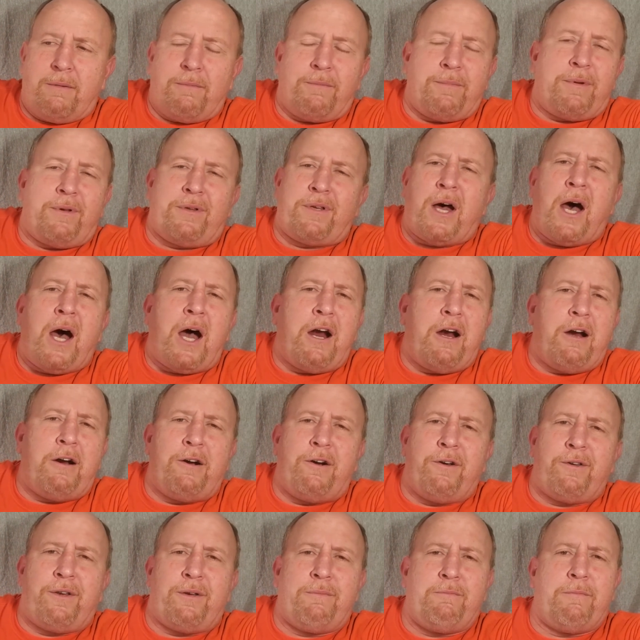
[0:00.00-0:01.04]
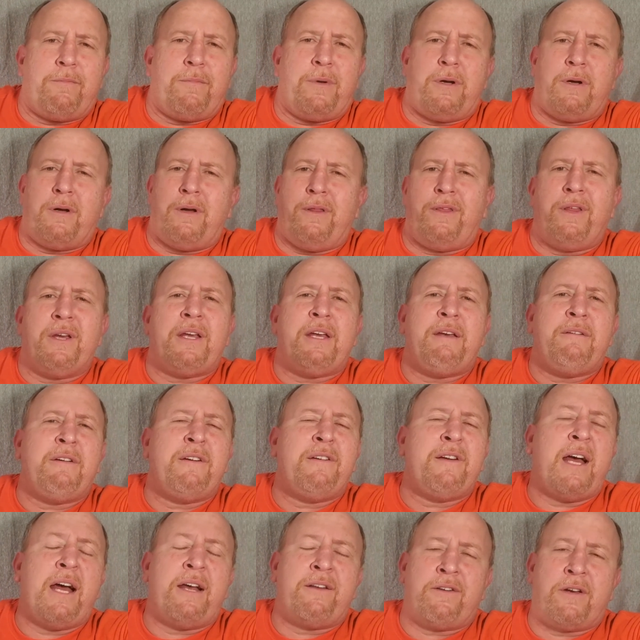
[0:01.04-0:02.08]
tires, and I think he
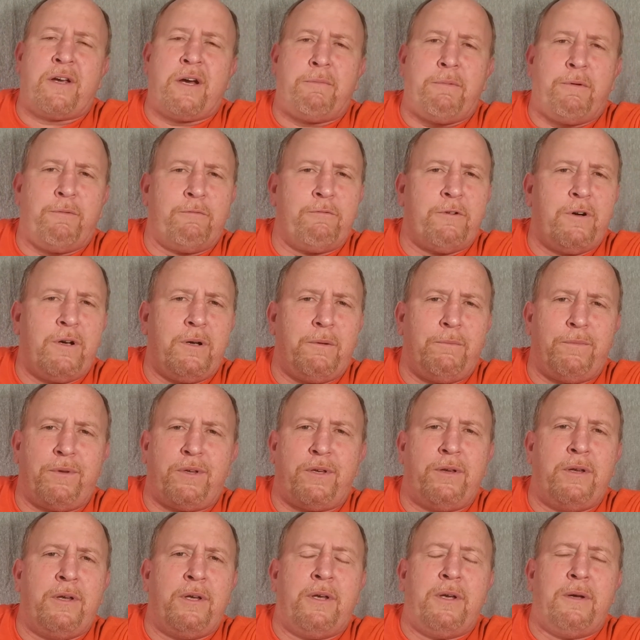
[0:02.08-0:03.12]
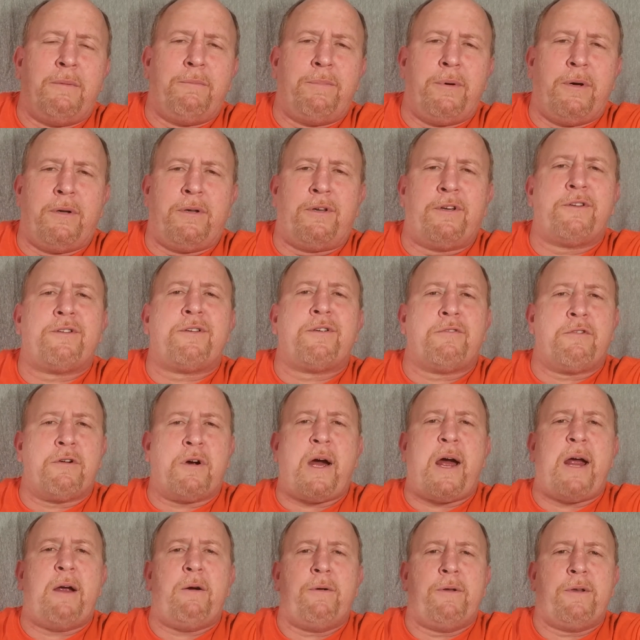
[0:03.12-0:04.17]
even has a couple of rims, but just to
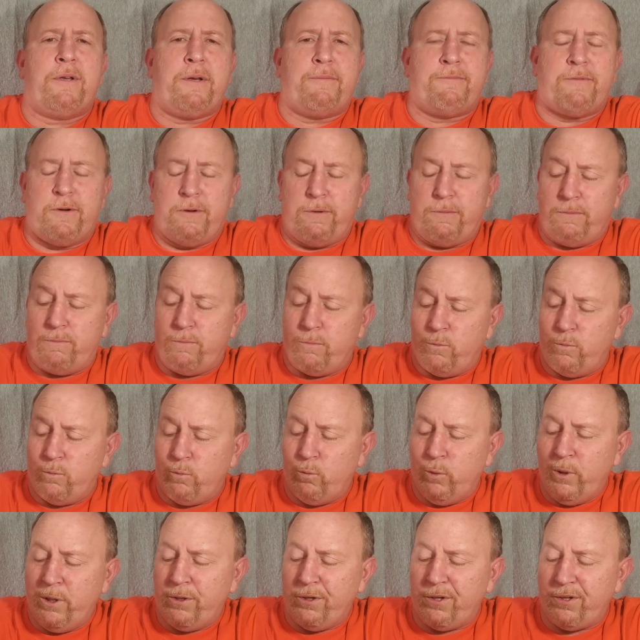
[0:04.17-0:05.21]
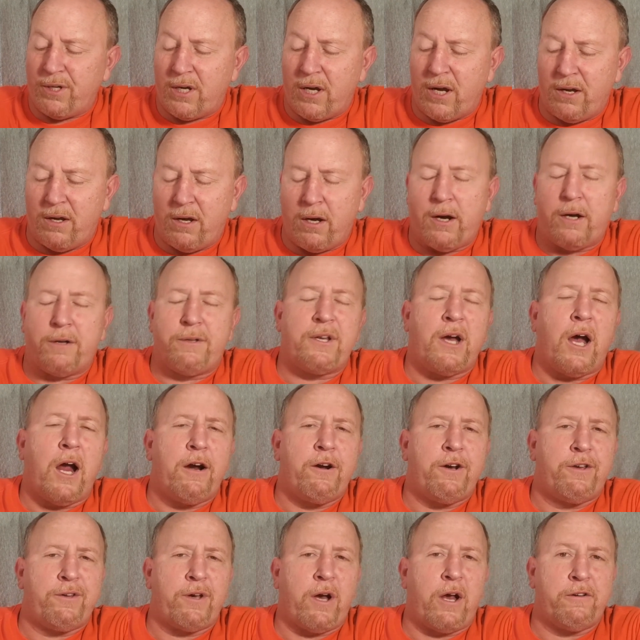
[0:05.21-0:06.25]
try on different wheel size, tire
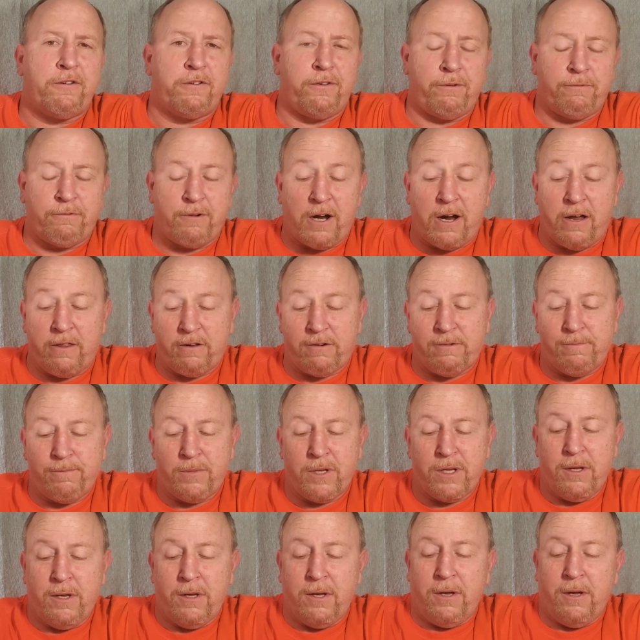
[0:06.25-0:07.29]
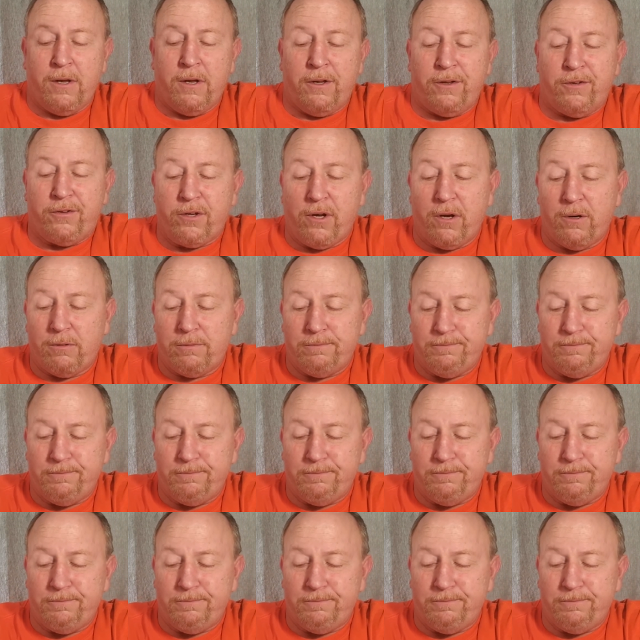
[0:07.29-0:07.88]
sizes rather. So